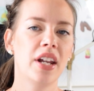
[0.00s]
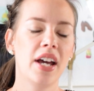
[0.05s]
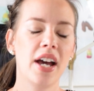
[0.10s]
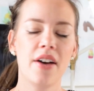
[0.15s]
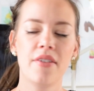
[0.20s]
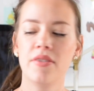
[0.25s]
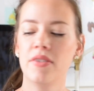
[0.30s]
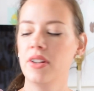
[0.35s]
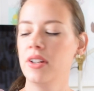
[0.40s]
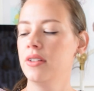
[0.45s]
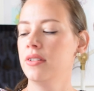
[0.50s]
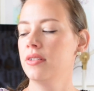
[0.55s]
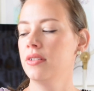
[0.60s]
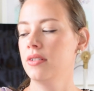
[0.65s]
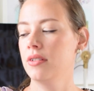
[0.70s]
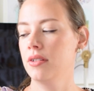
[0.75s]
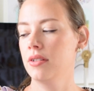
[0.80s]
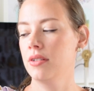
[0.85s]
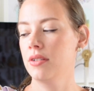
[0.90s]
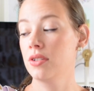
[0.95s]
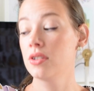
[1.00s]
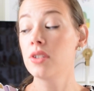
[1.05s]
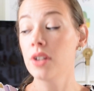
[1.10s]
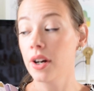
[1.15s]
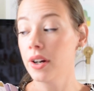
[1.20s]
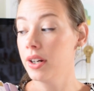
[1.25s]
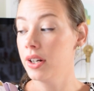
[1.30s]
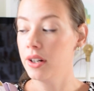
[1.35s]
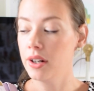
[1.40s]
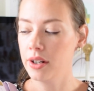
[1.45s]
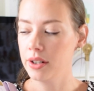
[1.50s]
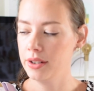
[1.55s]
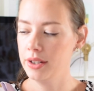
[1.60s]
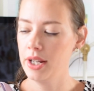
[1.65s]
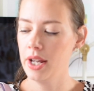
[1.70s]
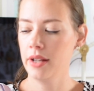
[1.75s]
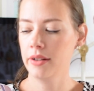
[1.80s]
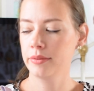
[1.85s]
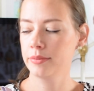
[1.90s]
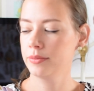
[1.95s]
haven't started on
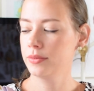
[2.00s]
yet.